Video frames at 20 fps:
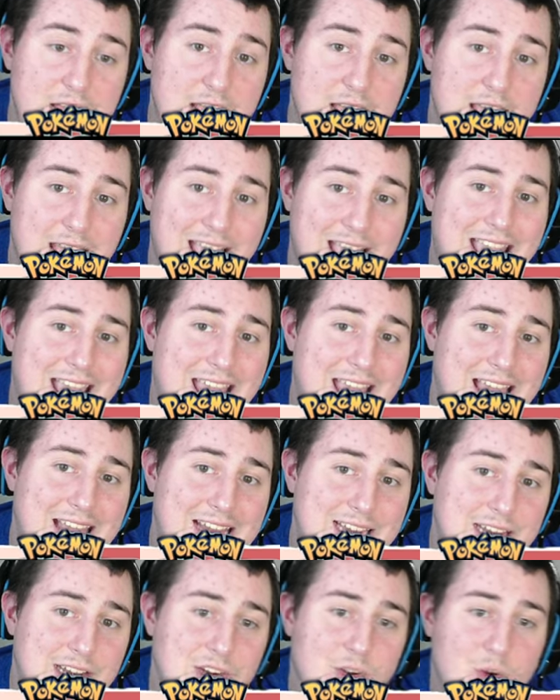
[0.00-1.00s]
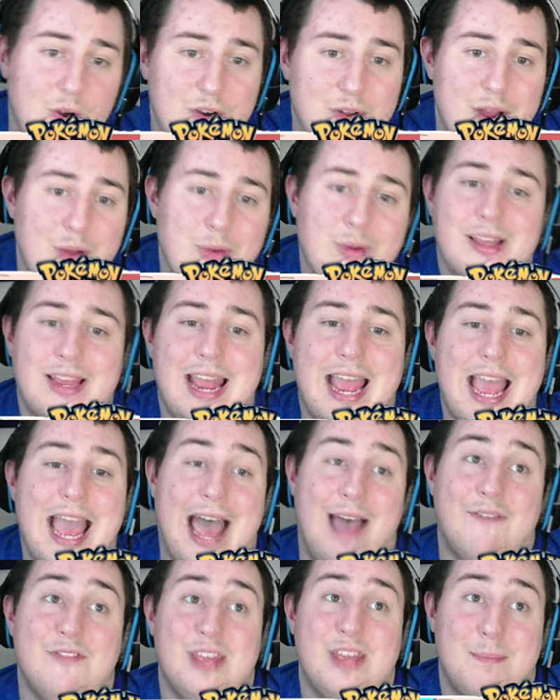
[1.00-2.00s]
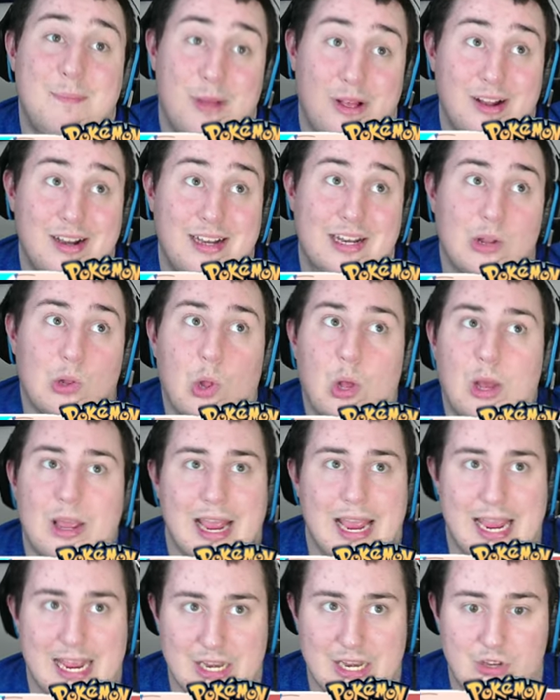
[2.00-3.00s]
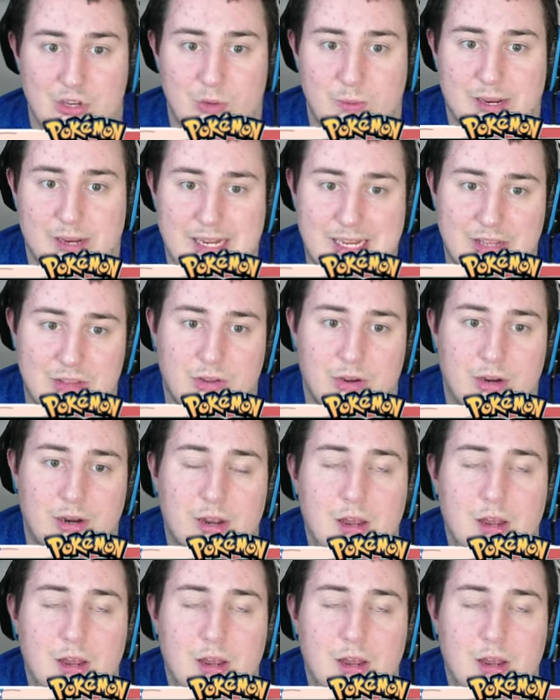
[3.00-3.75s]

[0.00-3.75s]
And nor do I really have the ability to look into it either.